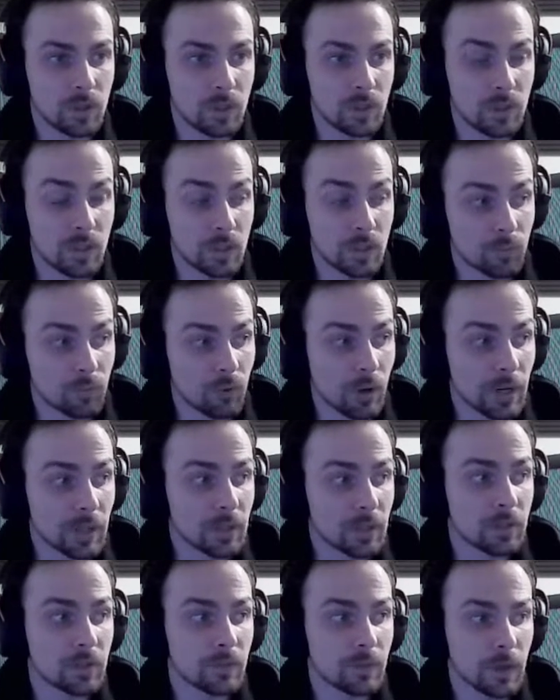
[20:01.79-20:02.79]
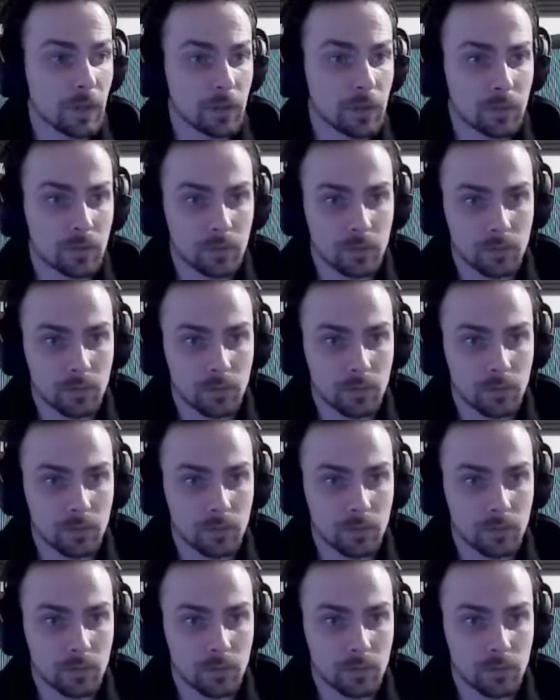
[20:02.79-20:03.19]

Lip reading: This is practice phase.